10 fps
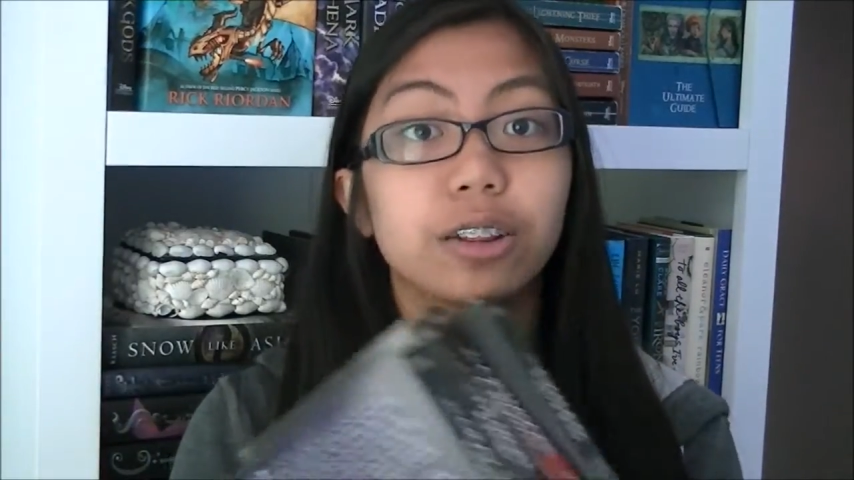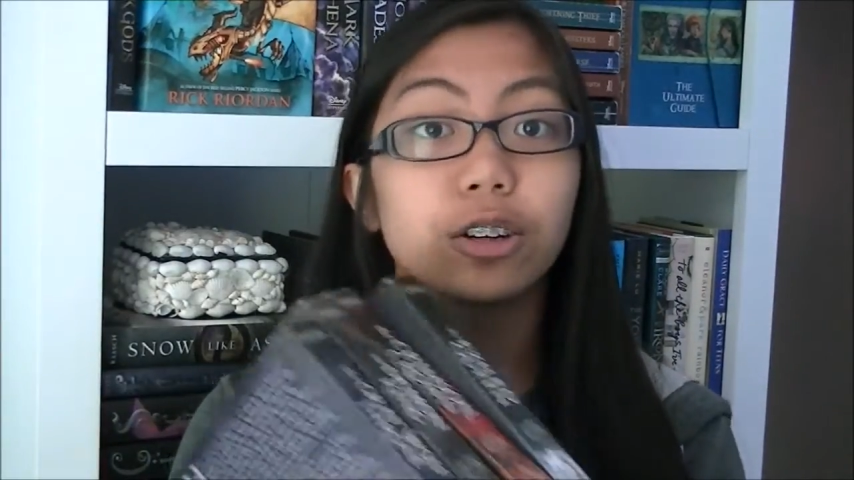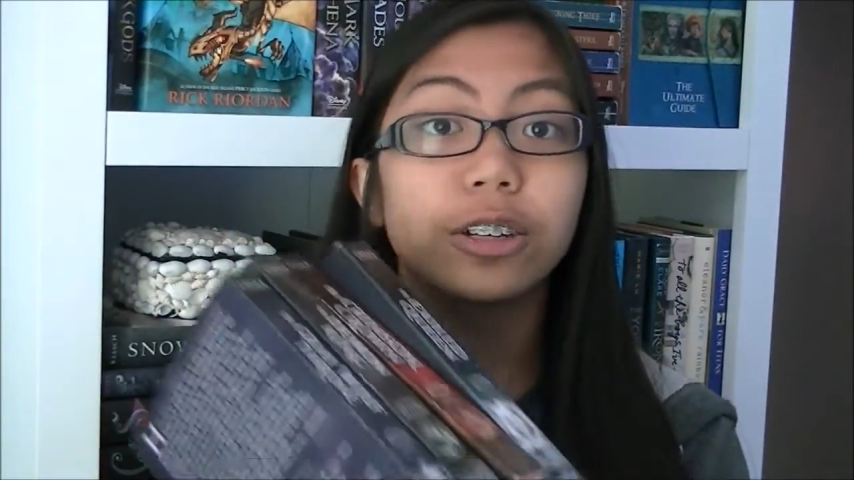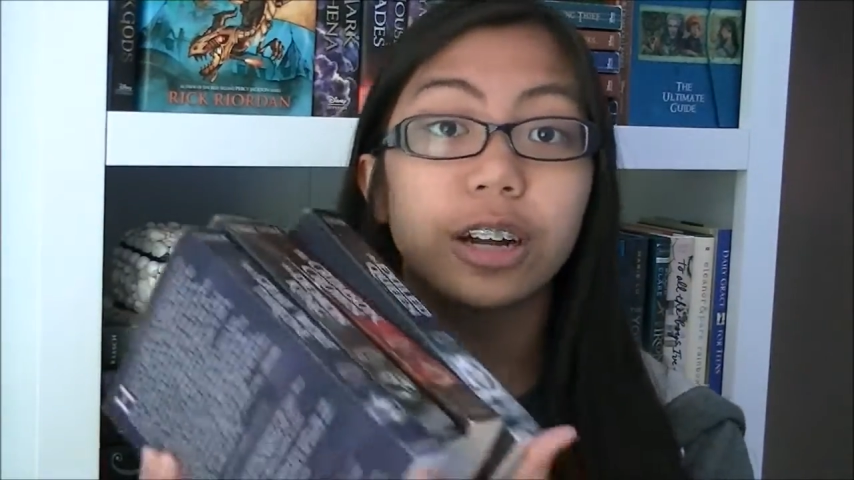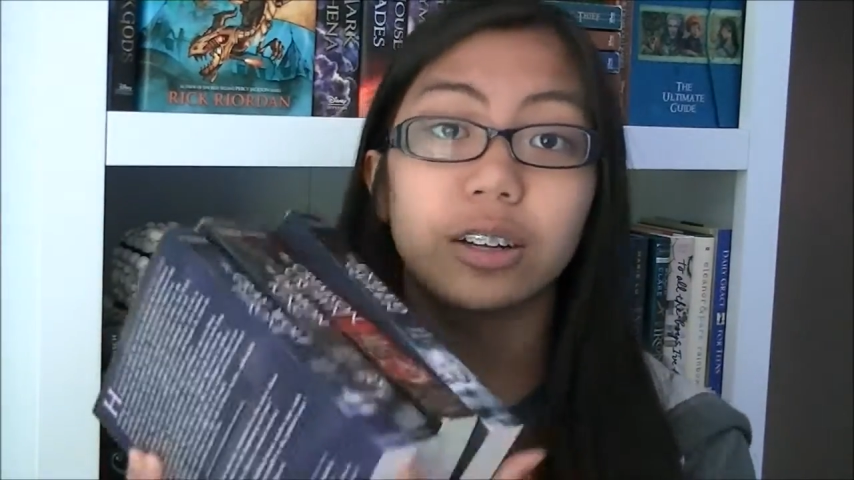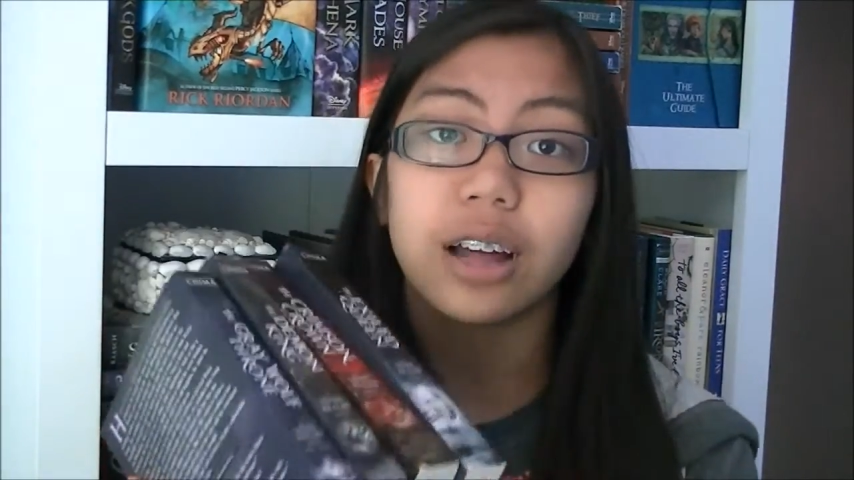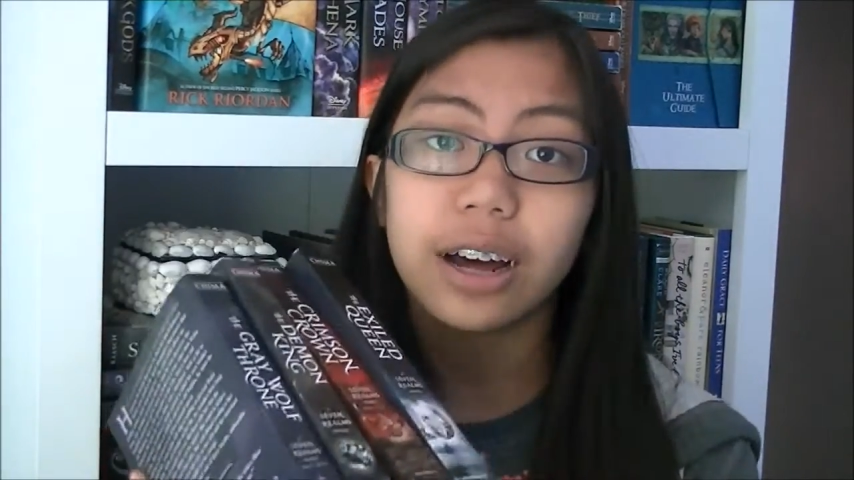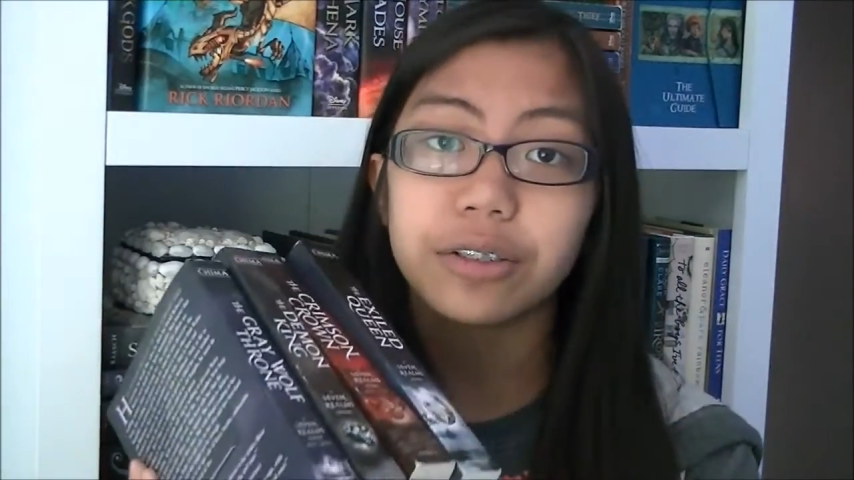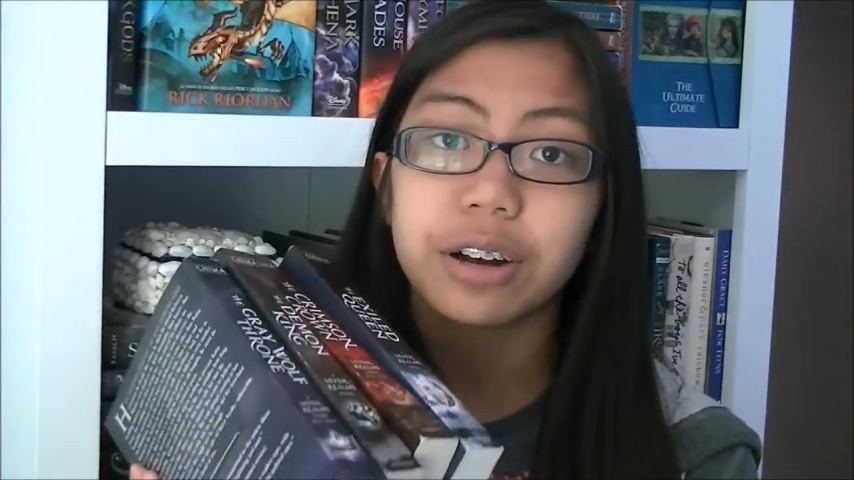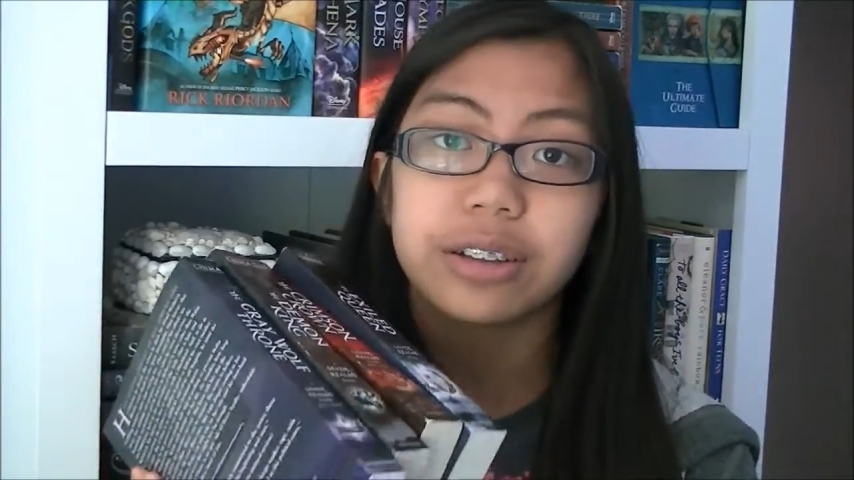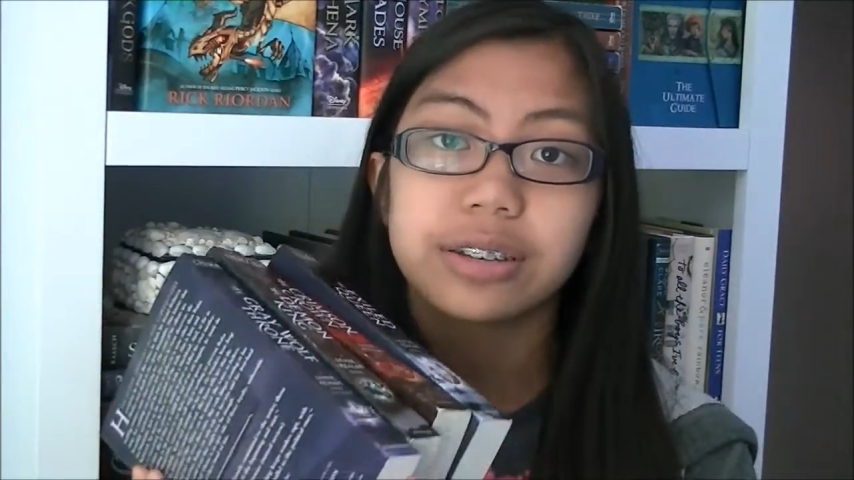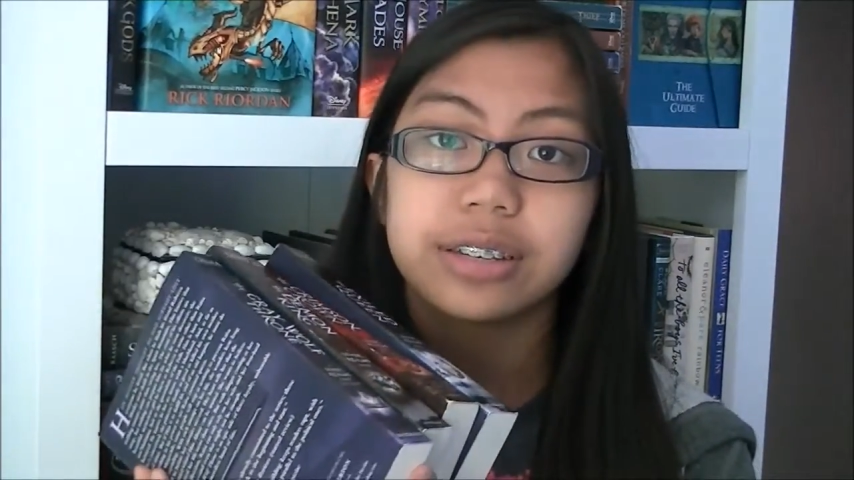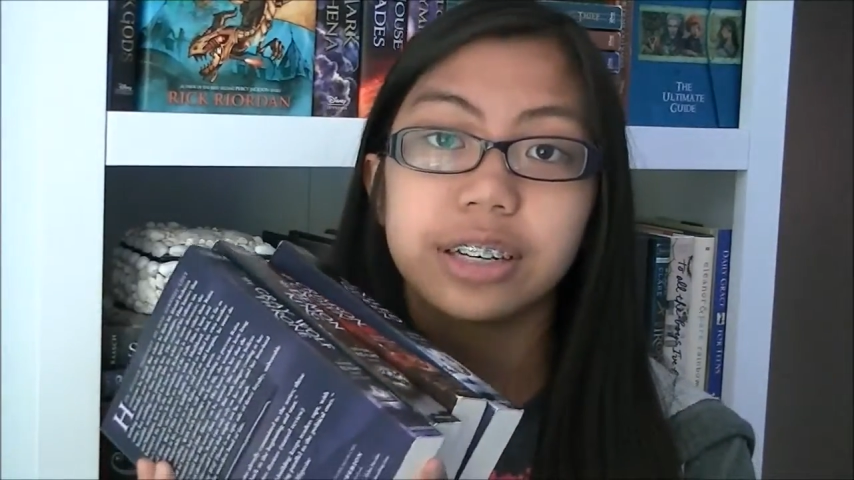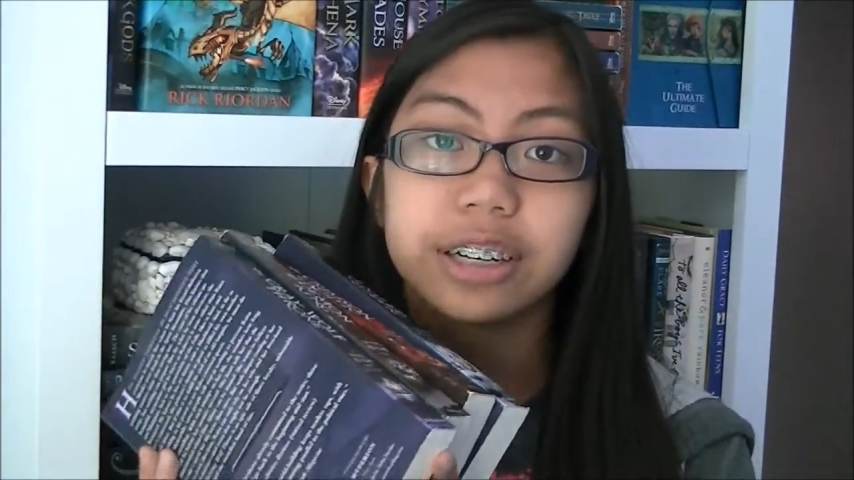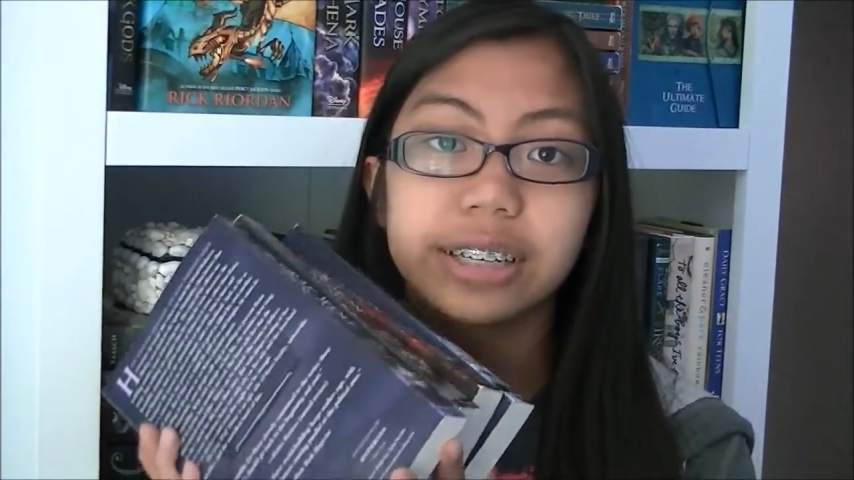learned a lot throughout the
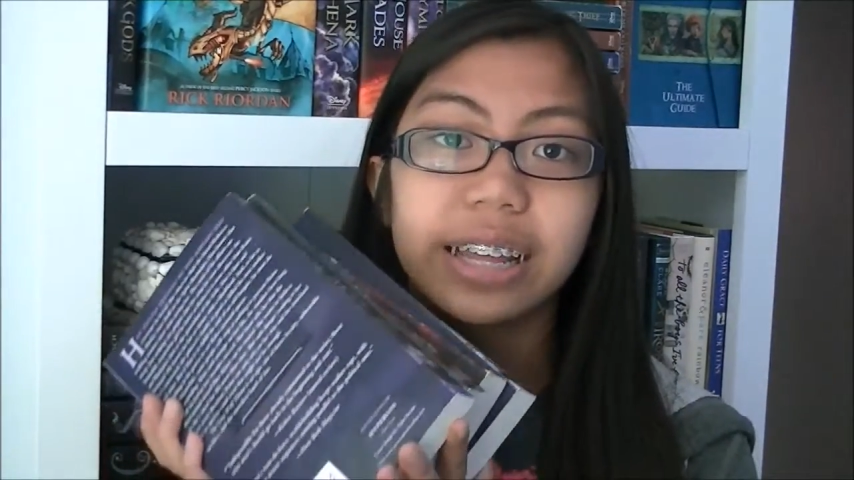series,